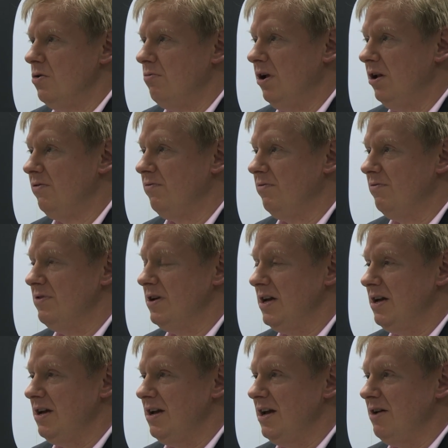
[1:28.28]
Well,
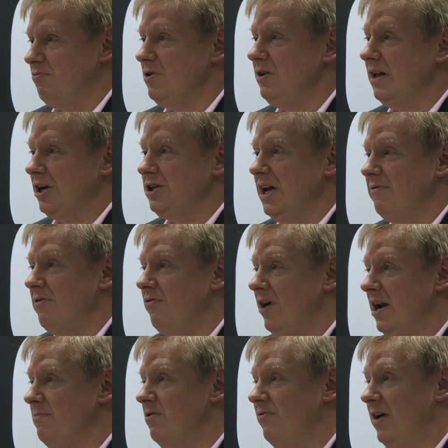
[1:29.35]
it will actually have a
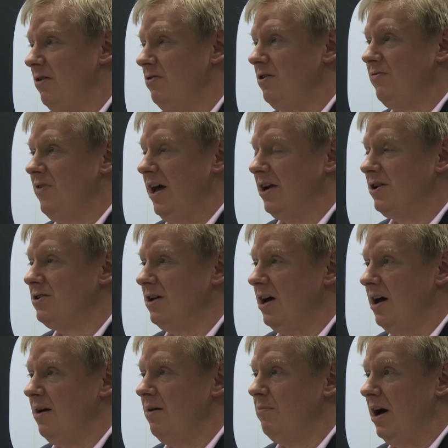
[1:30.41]
fairly profound effect,
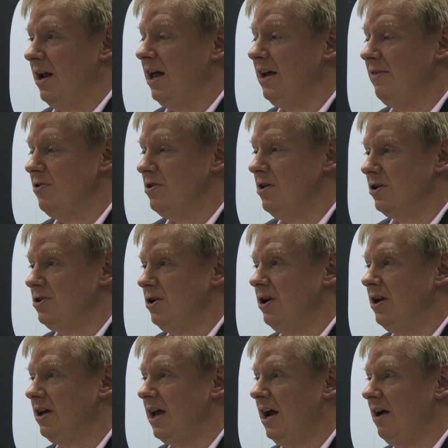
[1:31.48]
and I think if it's not
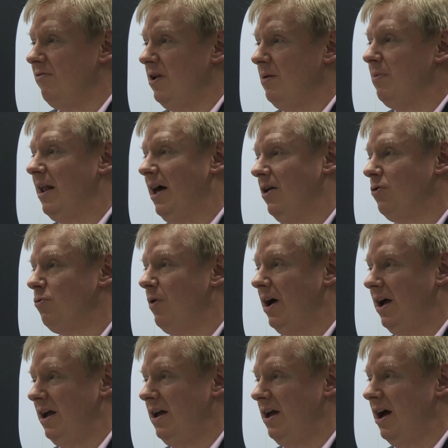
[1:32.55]
done in a carefully planned
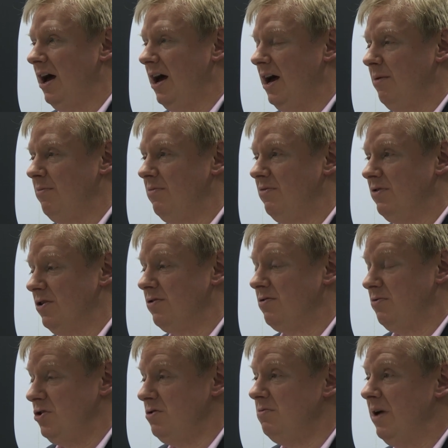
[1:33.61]
way, there's
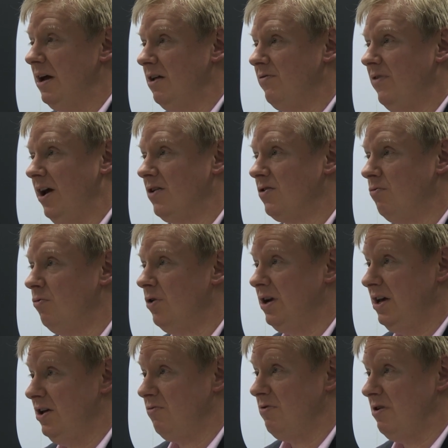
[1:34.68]
two main effects.
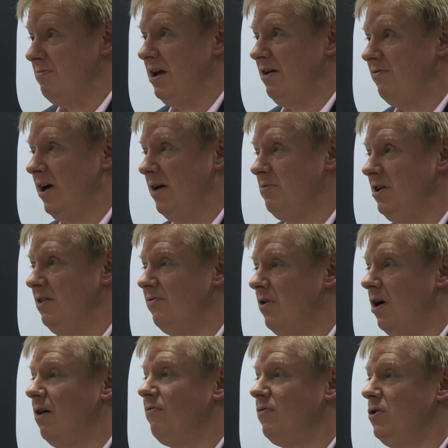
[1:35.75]
One is we may find we need
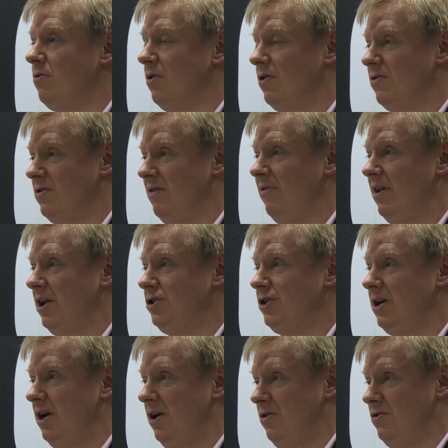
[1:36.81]
far fewer civil
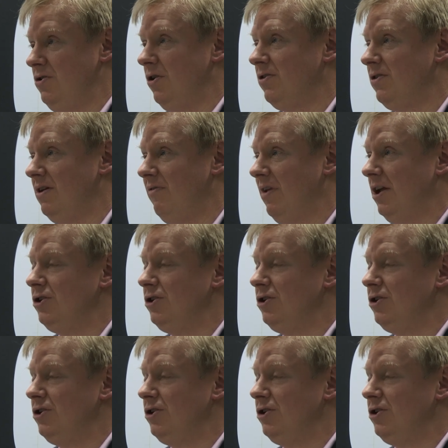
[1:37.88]
engineers, young civil